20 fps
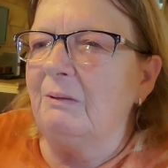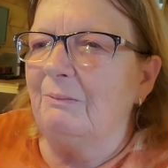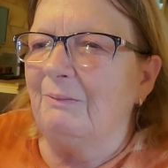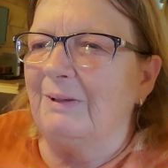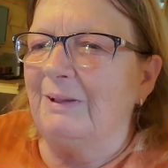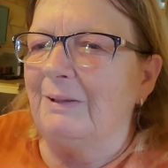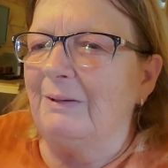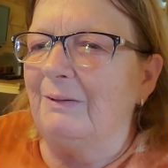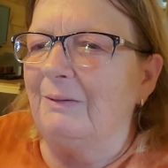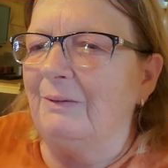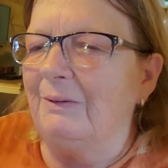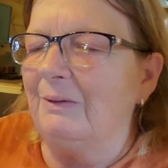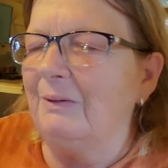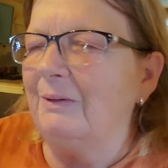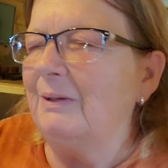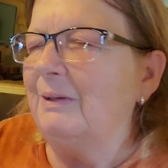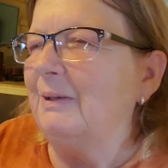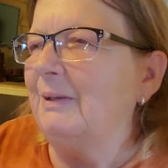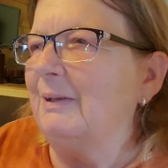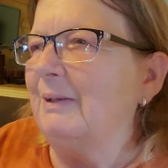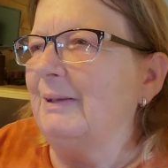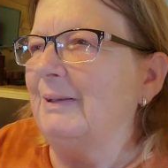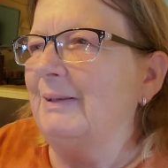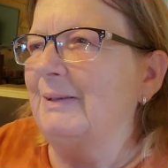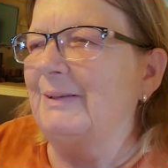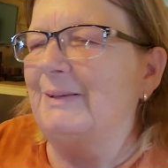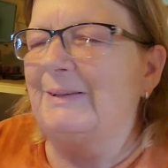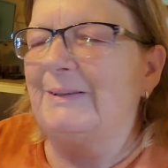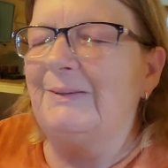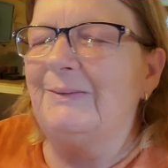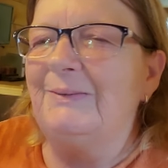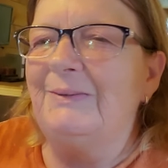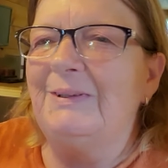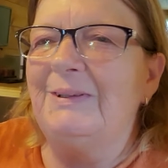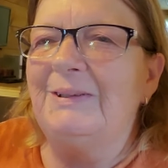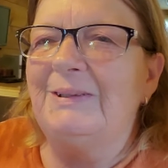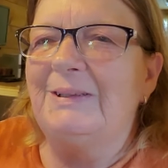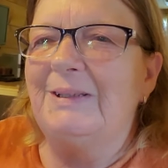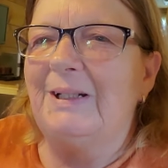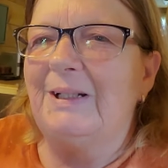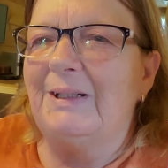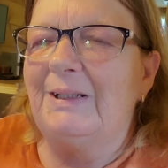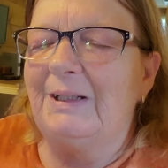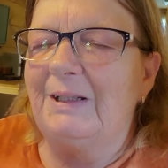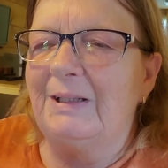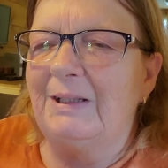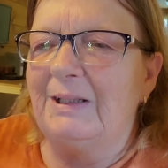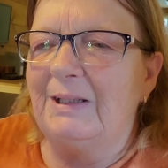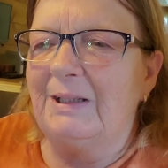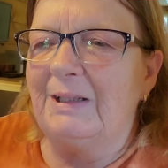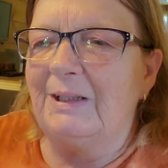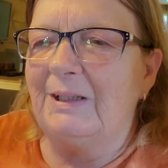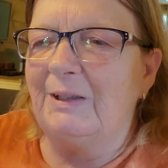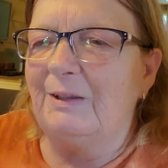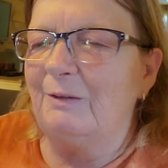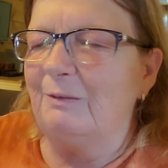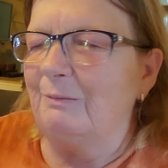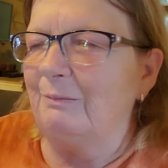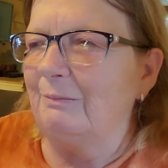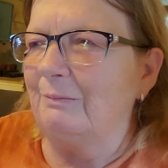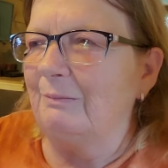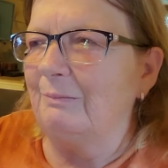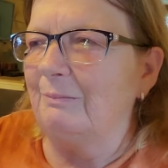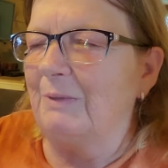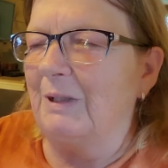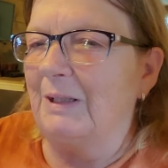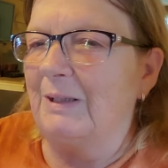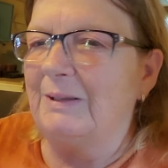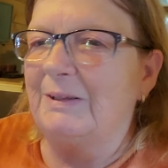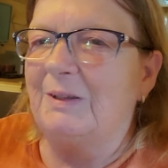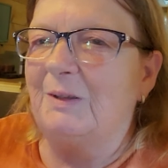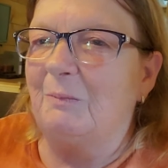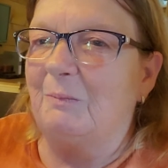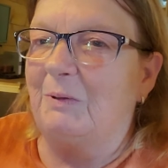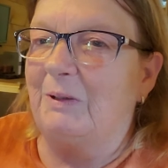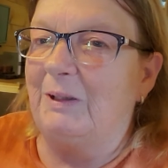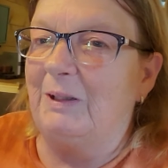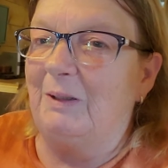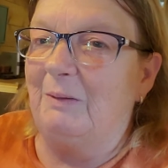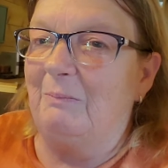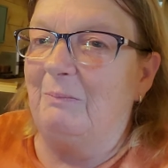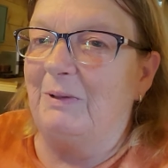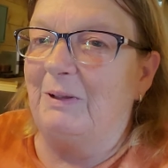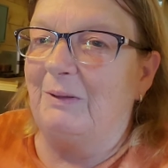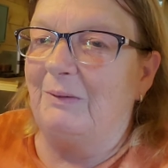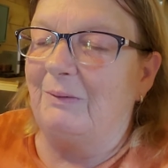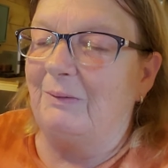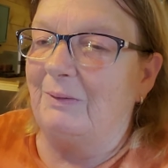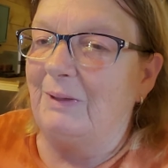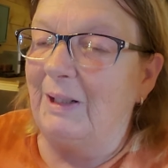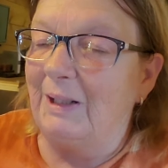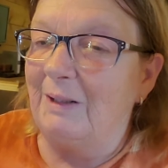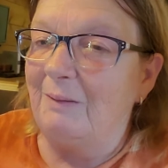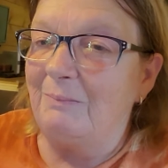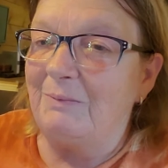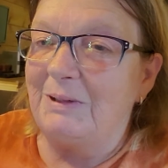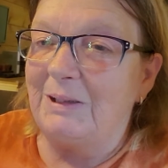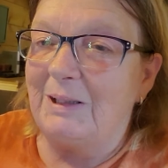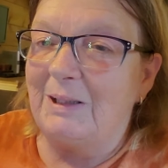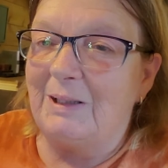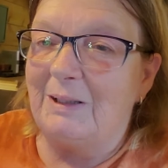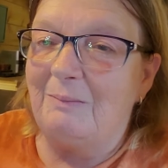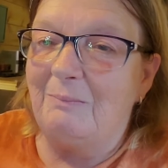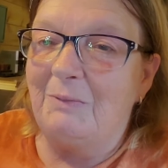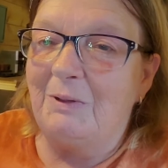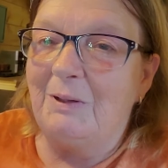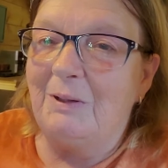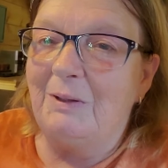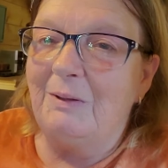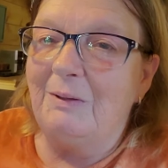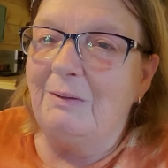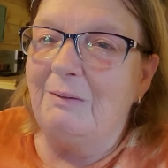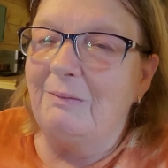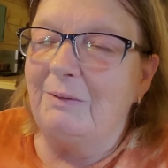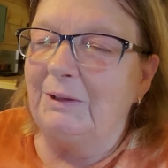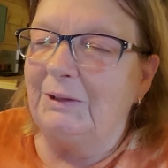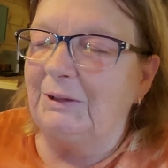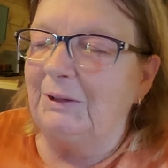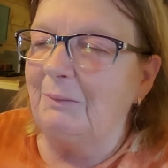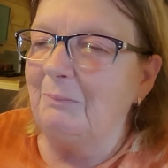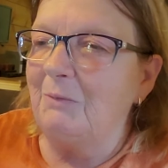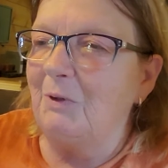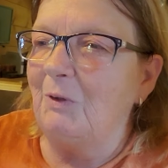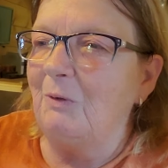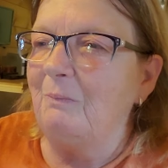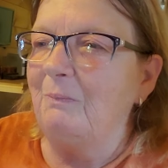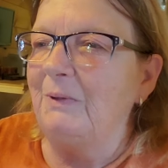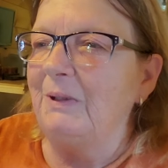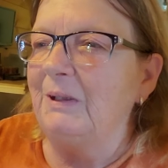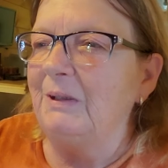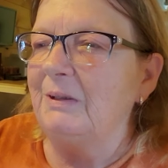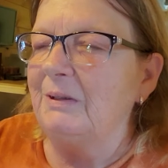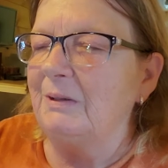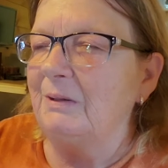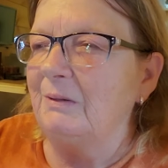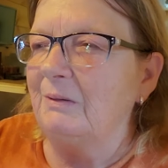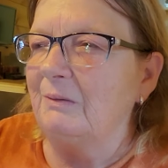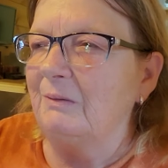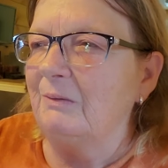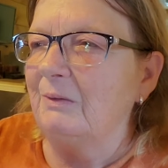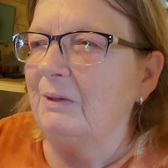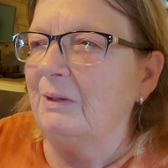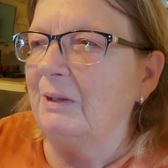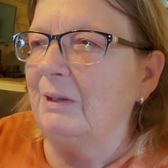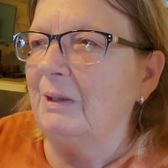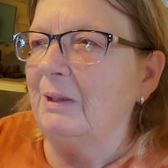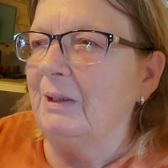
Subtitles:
Well, as soon as I can get possibly a better laptop, which I'm hoping soon,